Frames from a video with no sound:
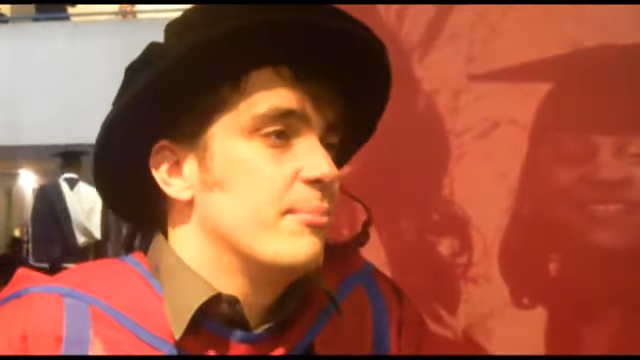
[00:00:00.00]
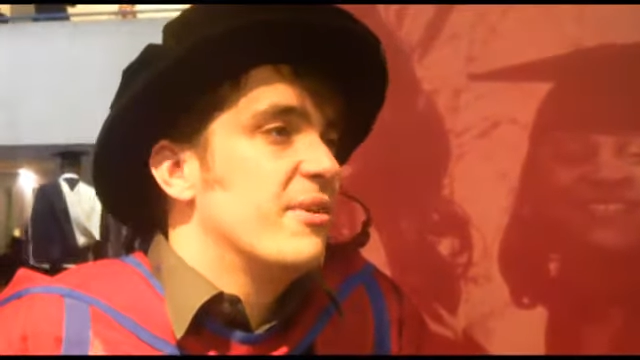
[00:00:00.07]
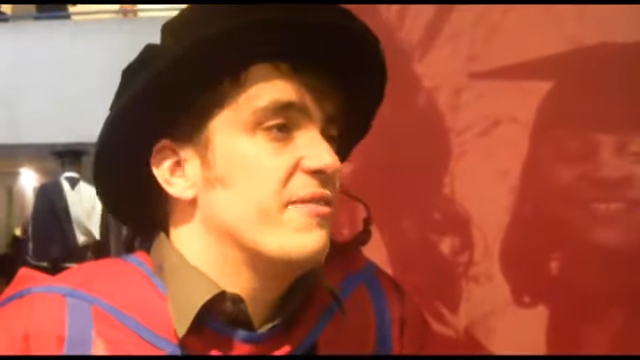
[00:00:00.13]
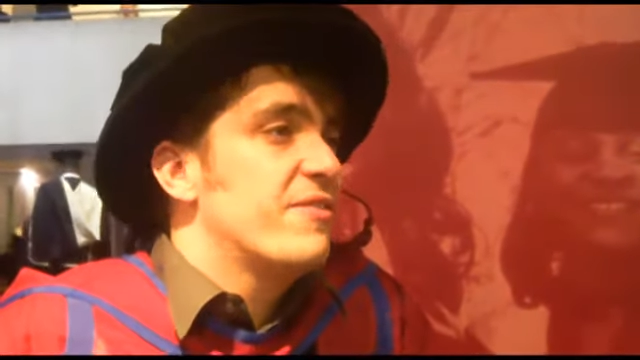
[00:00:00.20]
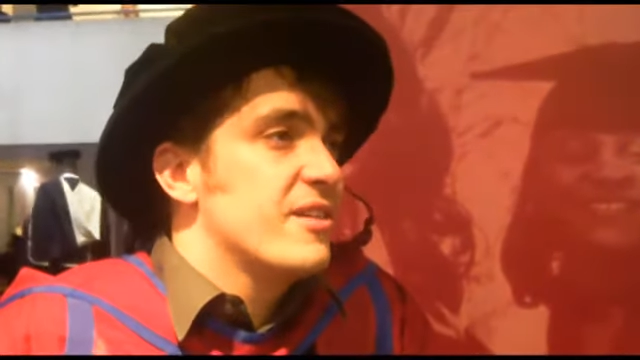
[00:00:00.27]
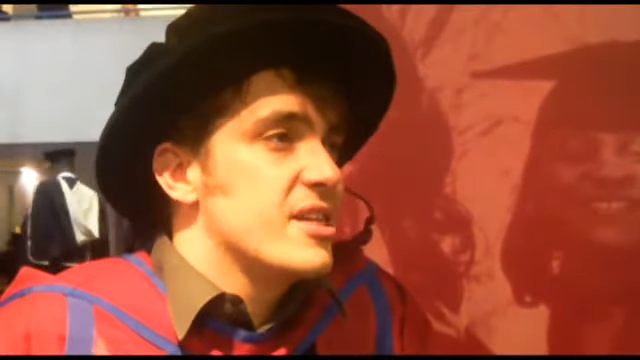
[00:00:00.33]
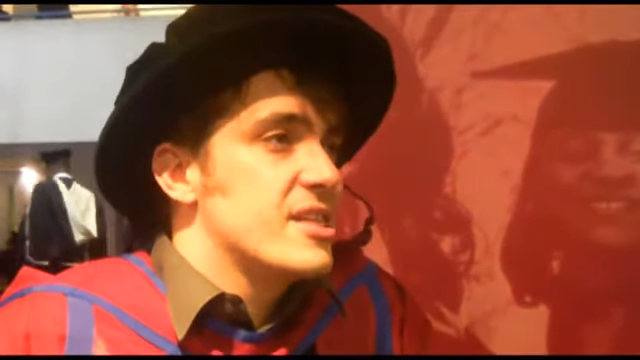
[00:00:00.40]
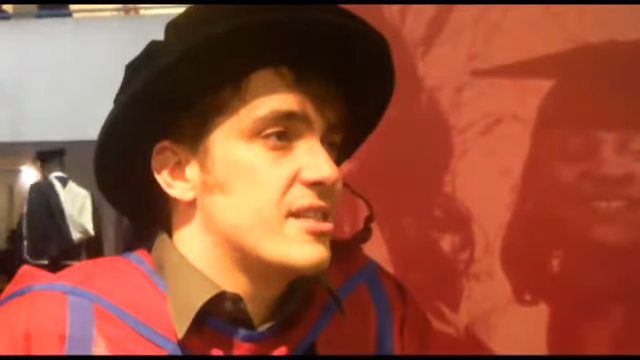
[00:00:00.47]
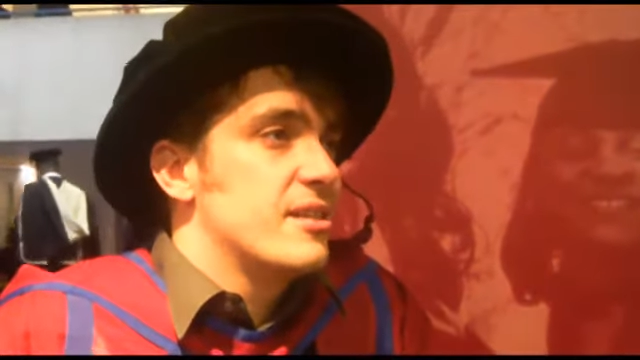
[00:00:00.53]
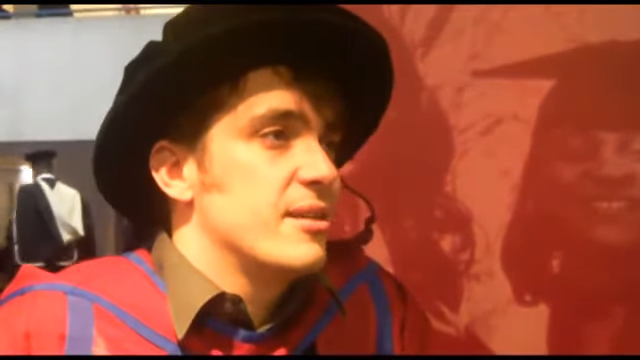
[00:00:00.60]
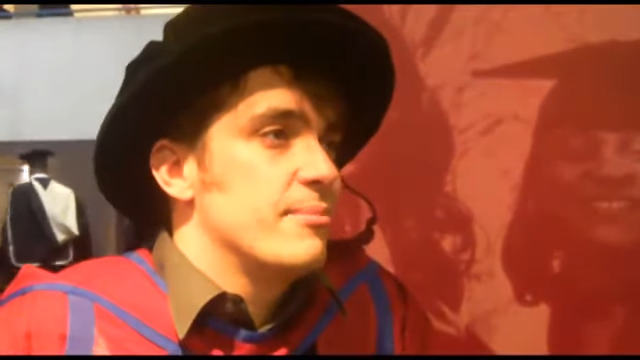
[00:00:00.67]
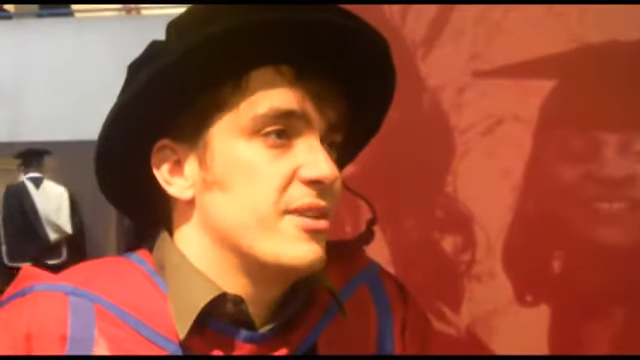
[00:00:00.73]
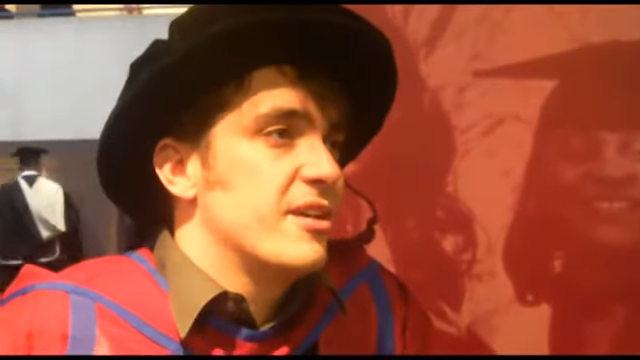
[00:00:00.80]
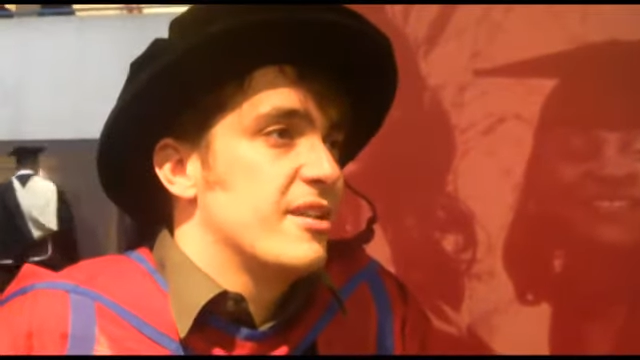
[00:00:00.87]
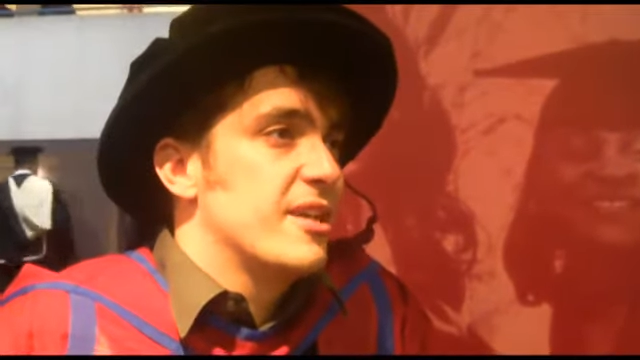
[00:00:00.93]
my first
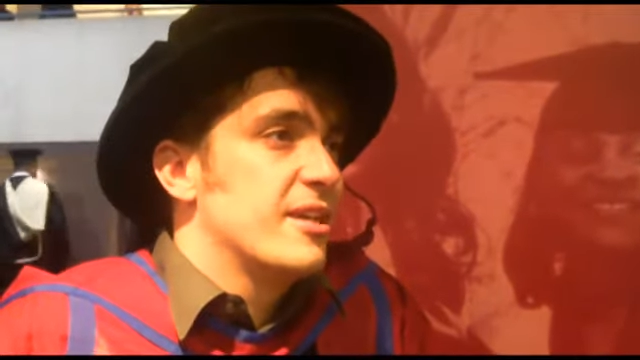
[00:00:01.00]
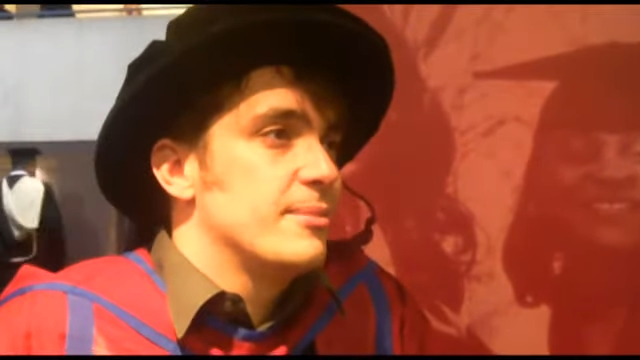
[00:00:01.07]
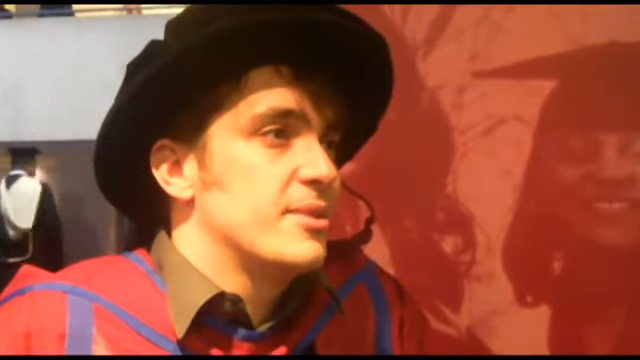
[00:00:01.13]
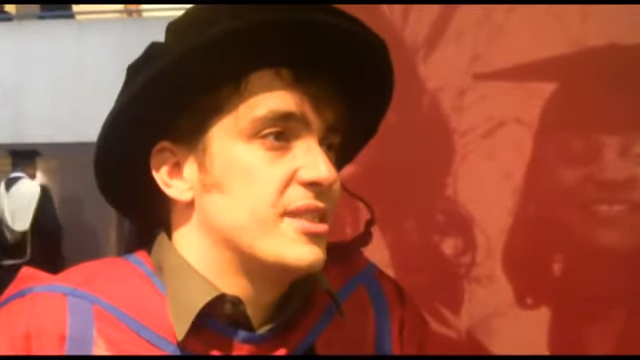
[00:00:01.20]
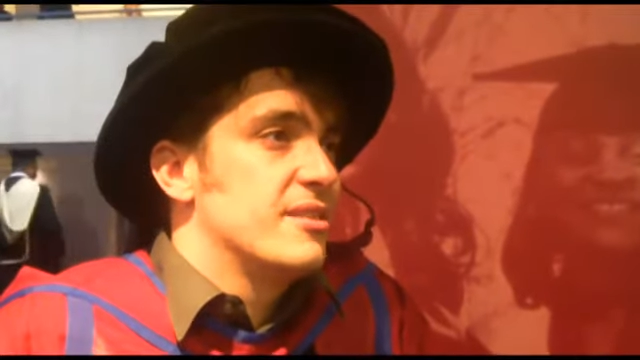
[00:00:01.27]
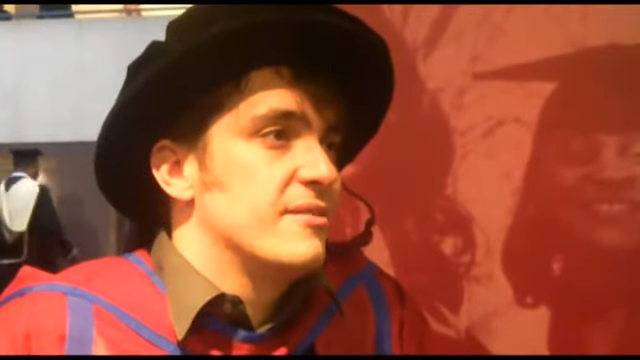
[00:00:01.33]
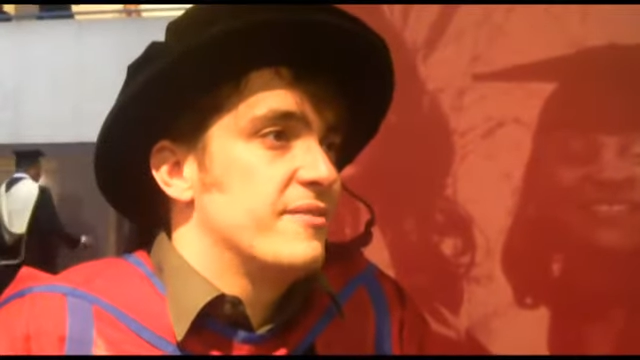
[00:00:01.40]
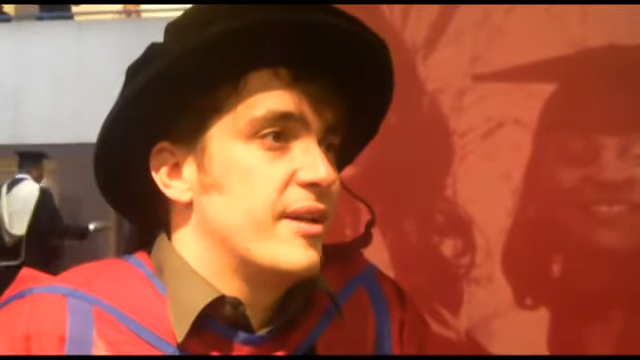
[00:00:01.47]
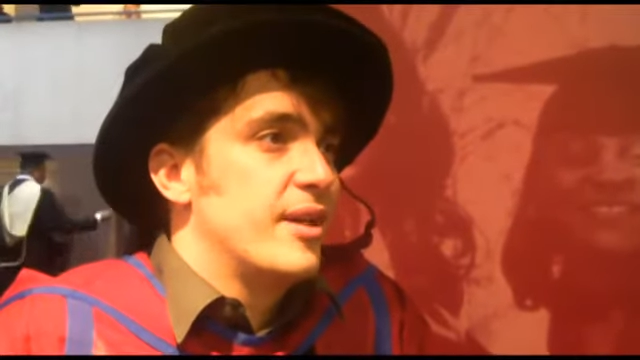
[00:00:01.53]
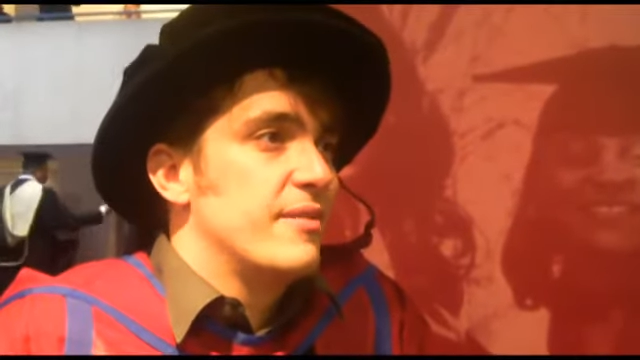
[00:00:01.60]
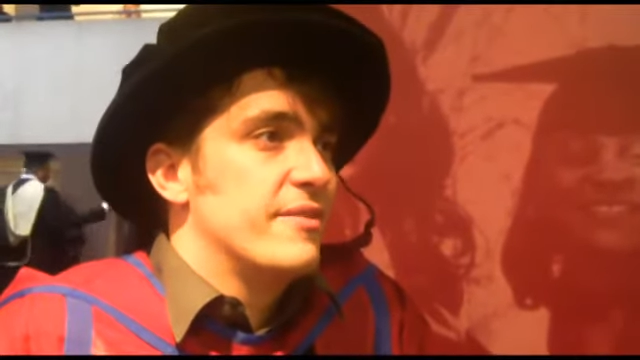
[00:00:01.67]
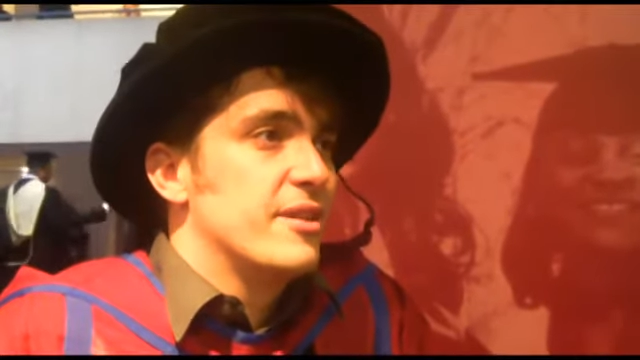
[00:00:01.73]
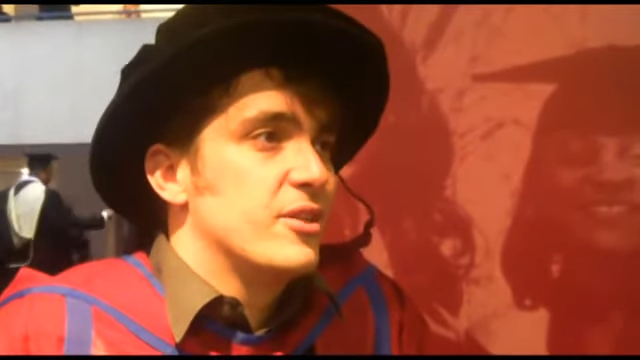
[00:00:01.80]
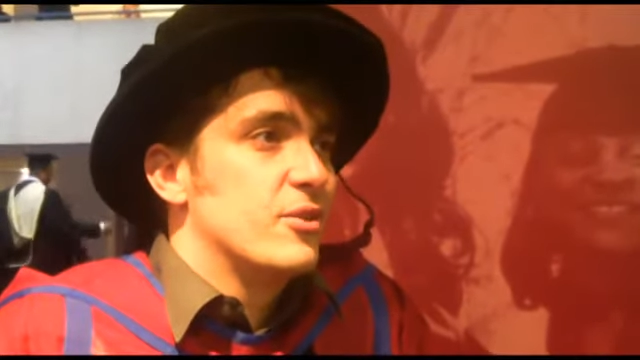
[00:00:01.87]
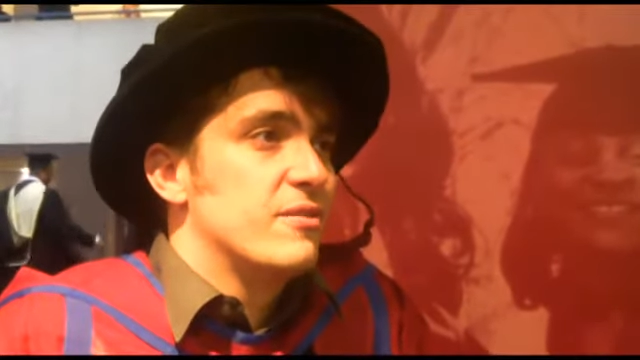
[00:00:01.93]
term there that I'm still very,
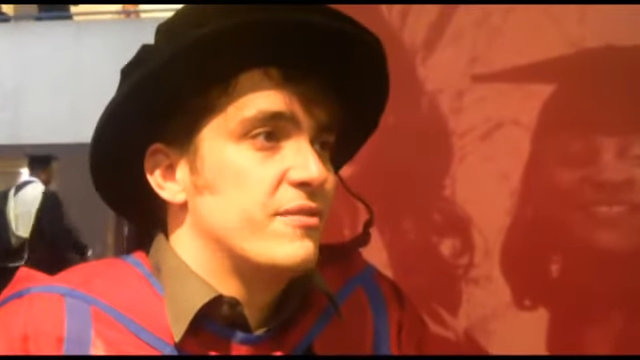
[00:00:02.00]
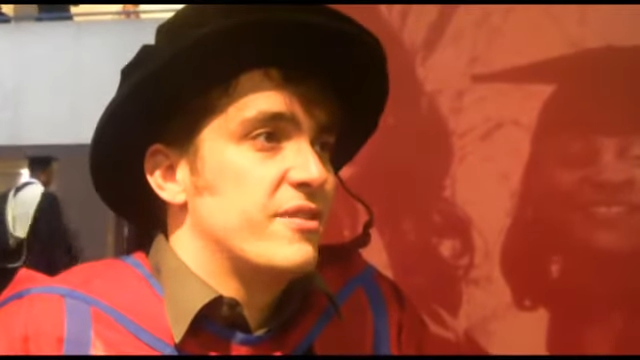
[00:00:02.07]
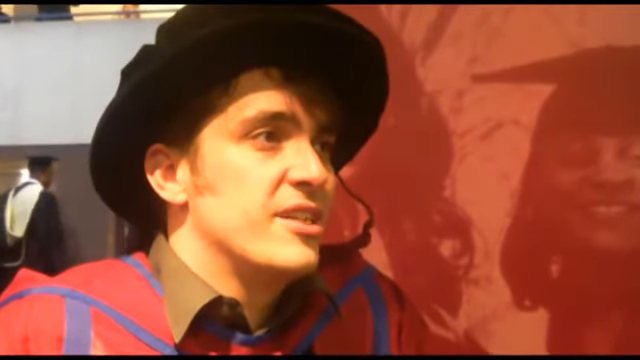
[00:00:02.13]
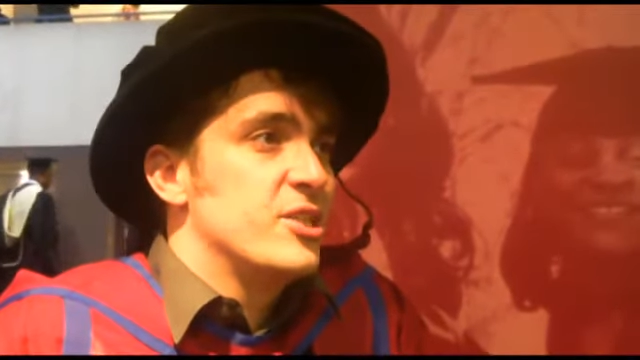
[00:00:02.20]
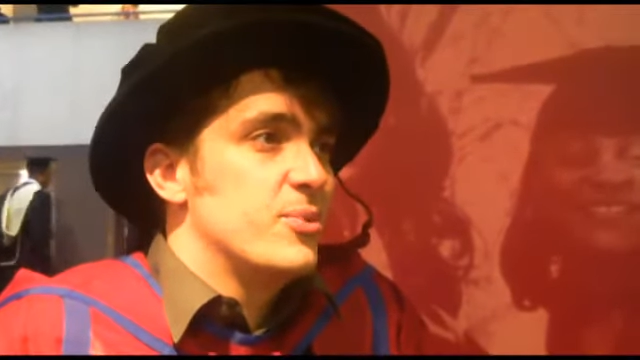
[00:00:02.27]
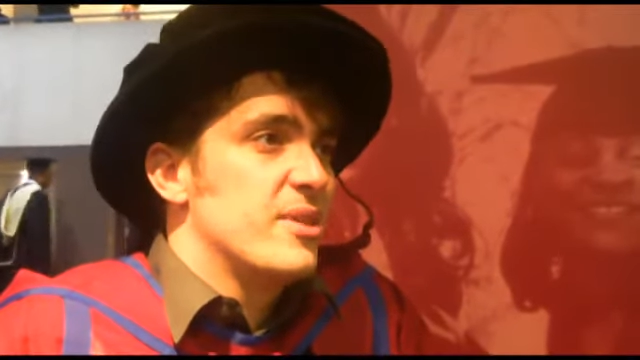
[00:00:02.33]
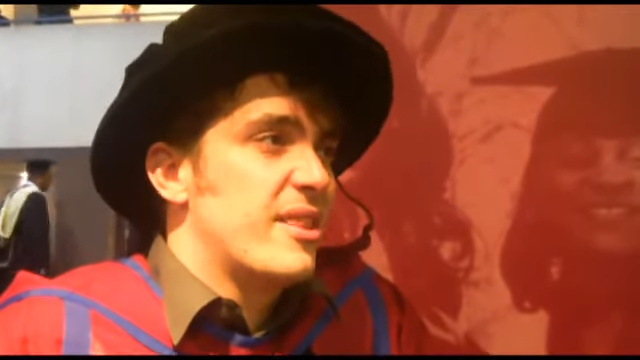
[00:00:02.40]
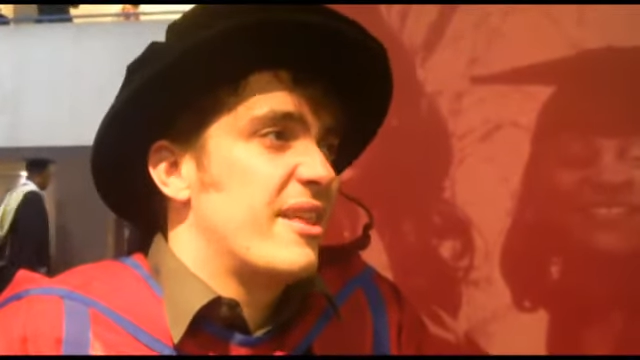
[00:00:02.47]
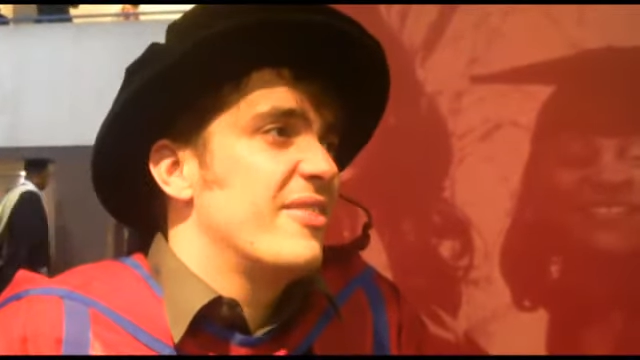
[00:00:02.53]
very good friends with,